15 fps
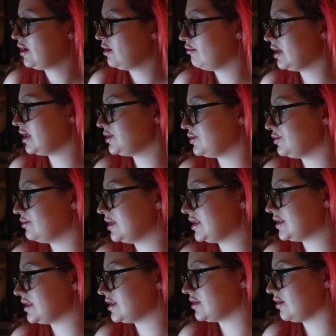Brandon always
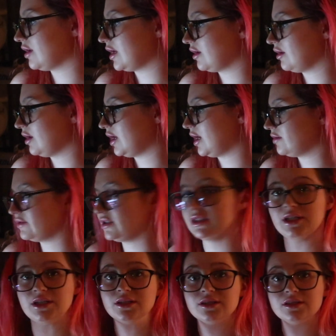says, like, I have the
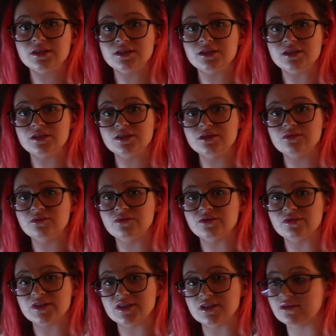tendencies for
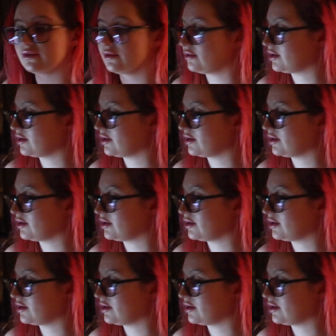a serial